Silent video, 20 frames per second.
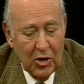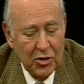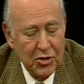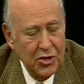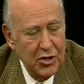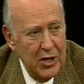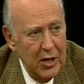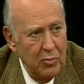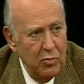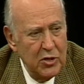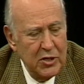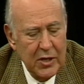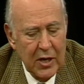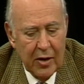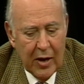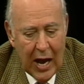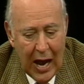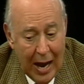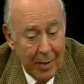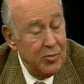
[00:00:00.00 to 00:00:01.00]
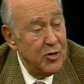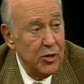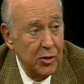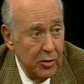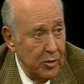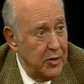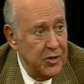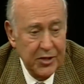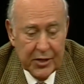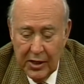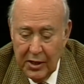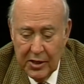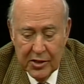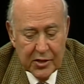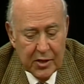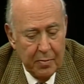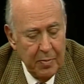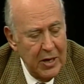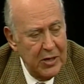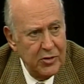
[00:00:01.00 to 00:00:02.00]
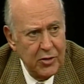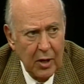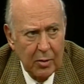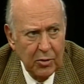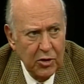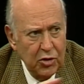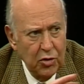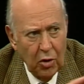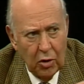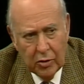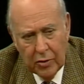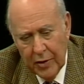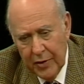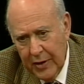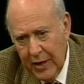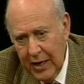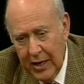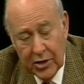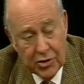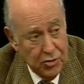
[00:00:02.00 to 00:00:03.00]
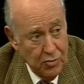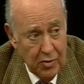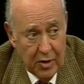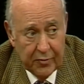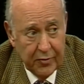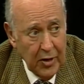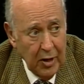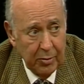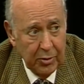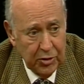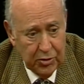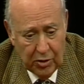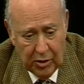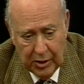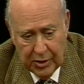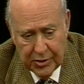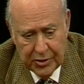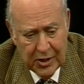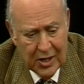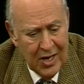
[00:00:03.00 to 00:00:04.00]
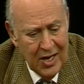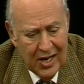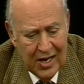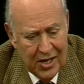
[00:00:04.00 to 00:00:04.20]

because Sid was absolutely still is the best double talker in the history of double talkers.